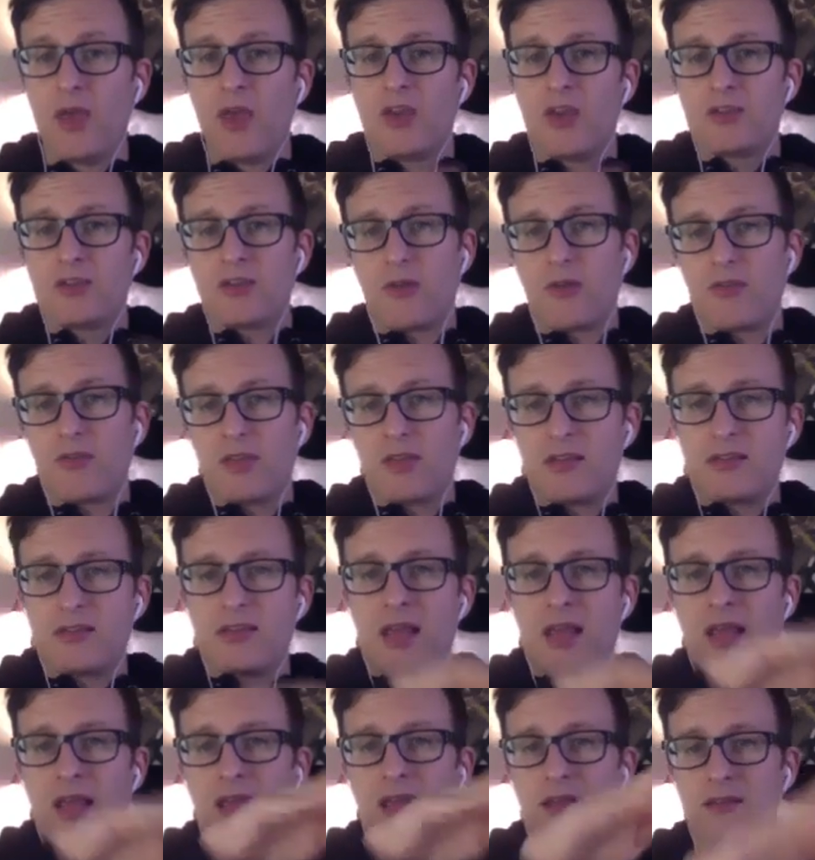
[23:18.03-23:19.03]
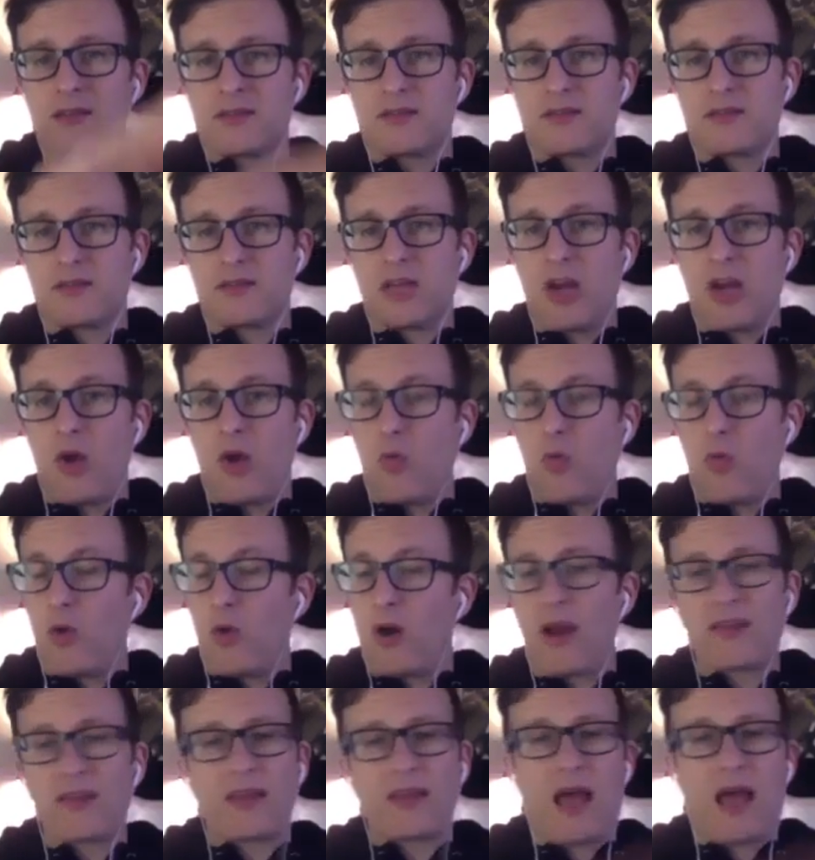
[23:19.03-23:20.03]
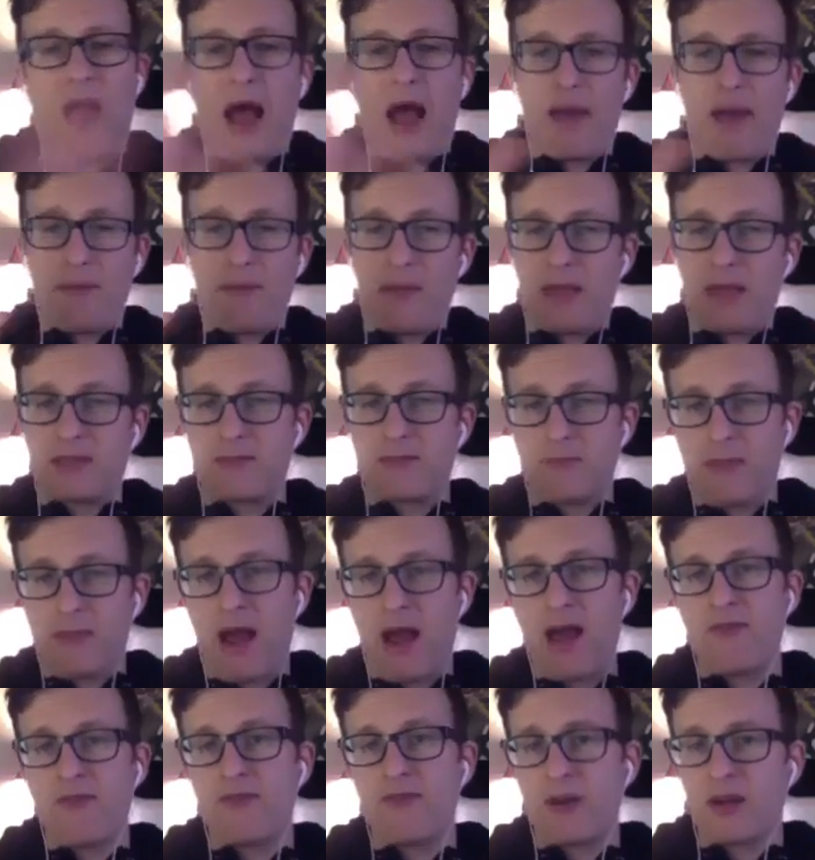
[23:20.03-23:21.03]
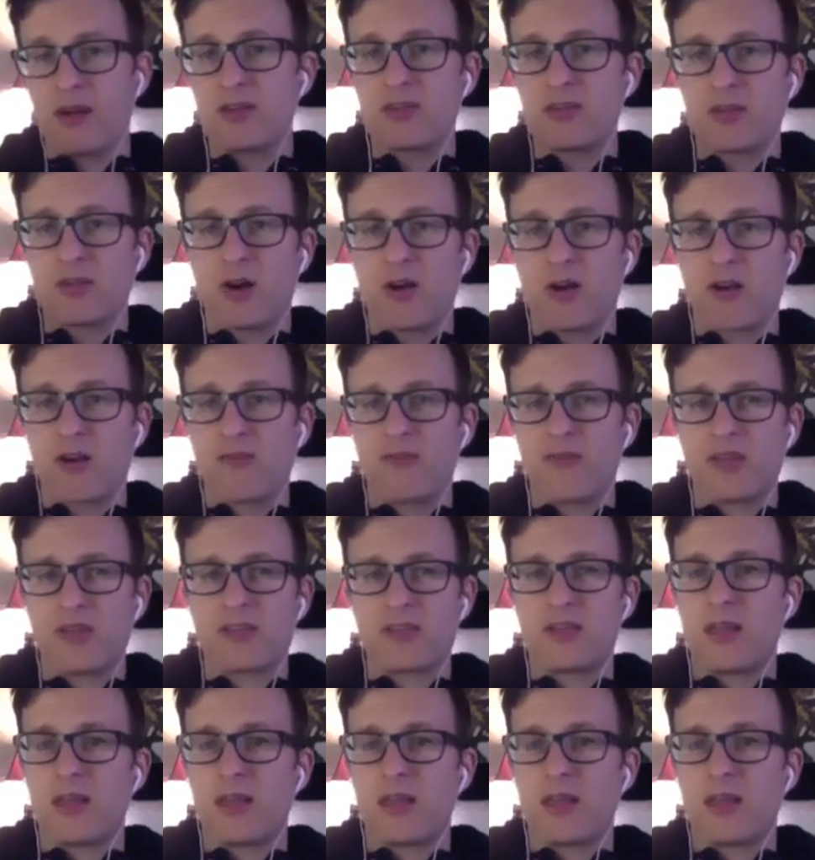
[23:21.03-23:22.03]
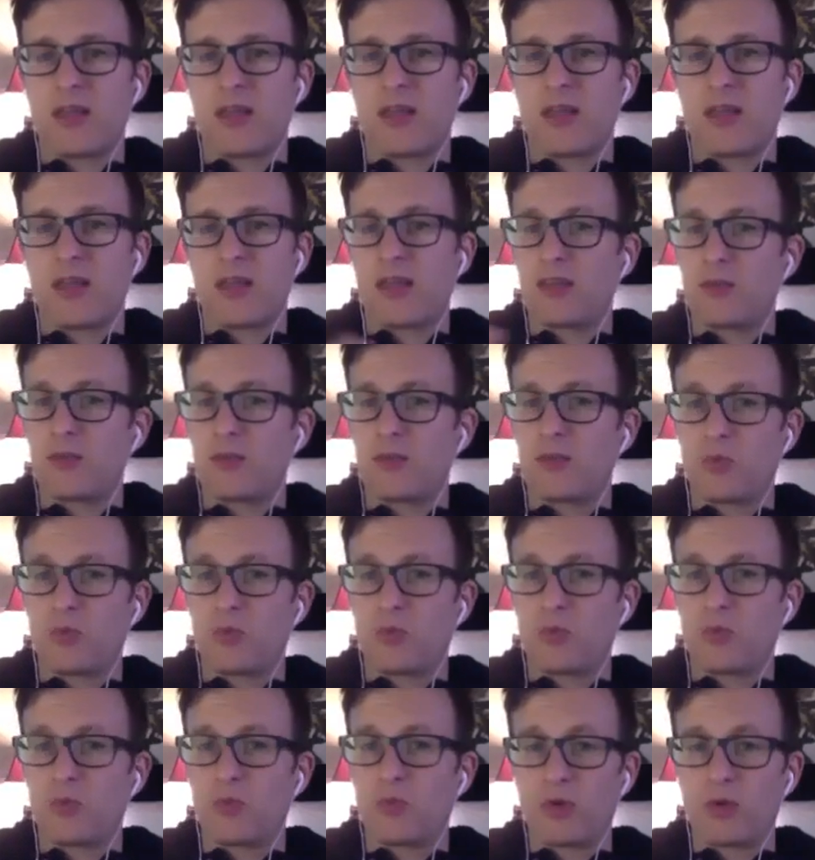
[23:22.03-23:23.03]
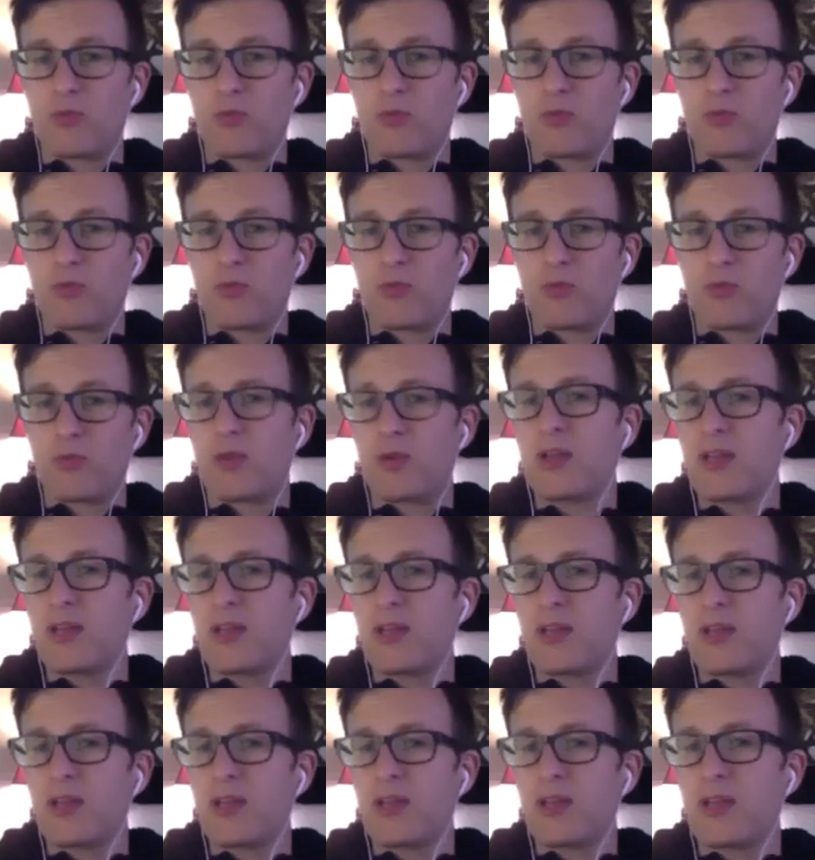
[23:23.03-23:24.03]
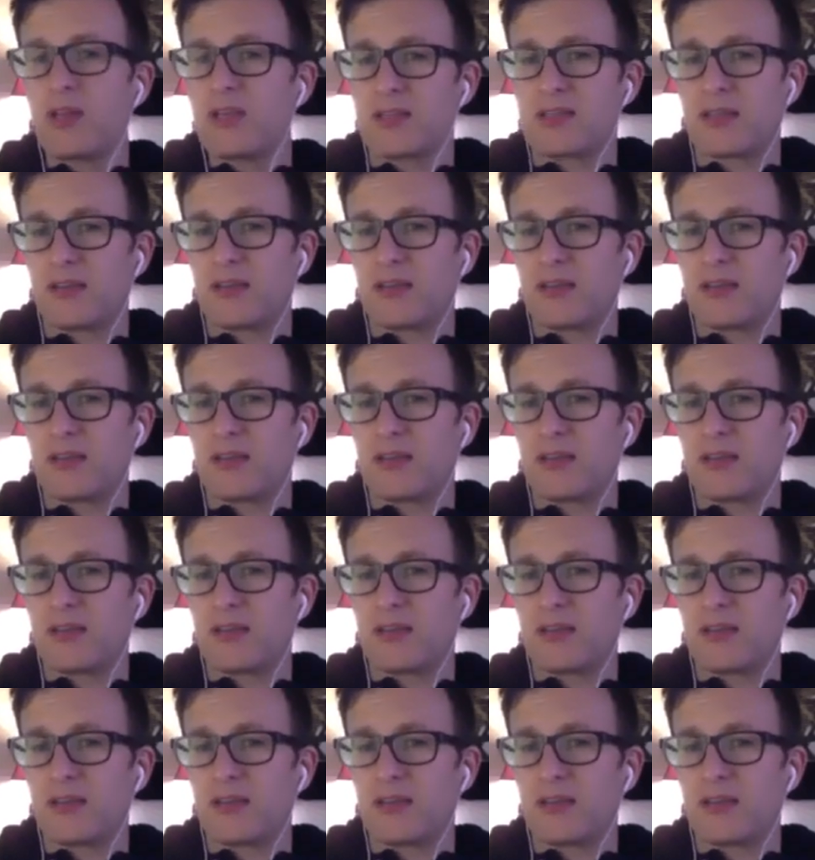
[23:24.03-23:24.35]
So these things, it's my very strong conviction that we're really just at the very beginning of this.